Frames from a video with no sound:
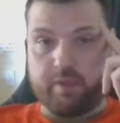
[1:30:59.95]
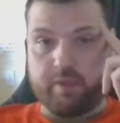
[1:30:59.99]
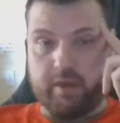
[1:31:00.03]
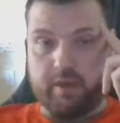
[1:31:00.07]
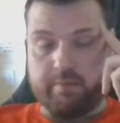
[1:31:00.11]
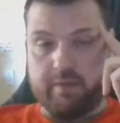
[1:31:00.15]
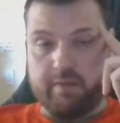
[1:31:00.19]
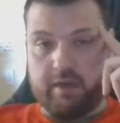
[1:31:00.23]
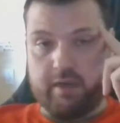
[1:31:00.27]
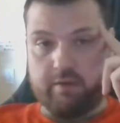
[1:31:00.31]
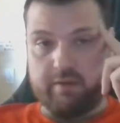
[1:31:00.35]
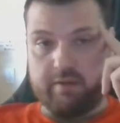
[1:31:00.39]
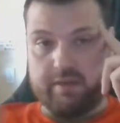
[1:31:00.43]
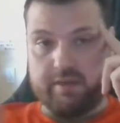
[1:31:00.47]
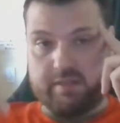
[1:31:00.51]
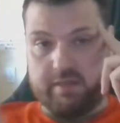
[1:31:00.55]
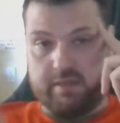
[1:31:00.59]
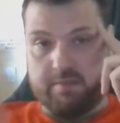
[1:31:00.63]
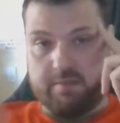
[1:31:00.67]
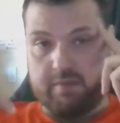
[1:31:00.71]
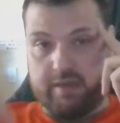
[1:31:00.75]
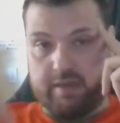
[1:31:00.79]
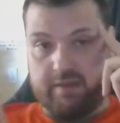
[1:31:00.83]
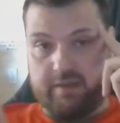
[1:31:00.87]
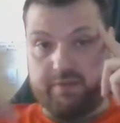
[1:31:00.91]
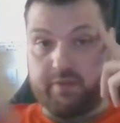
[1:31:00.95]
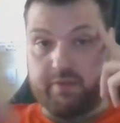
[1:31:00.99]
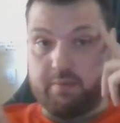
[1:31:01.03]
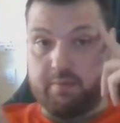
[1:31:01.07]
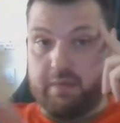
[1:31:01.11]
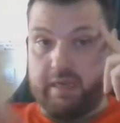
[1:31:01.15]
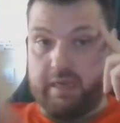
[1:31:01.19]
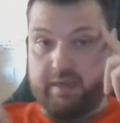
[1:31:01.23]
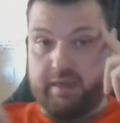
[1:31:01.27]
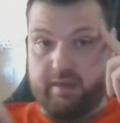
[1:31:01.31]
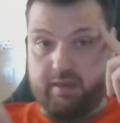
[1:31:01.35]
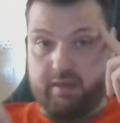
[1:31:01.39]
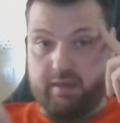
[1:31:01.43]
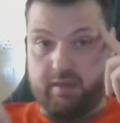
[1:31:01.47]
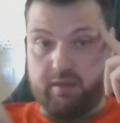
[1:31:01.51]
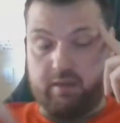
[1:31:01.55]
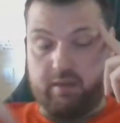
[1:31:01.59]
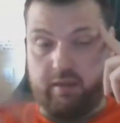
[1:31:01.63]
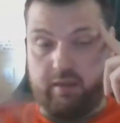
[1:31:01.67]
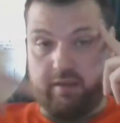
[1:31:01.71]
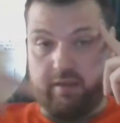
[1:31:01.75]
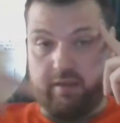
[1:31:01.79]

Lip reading: I'm not raising money for my deal.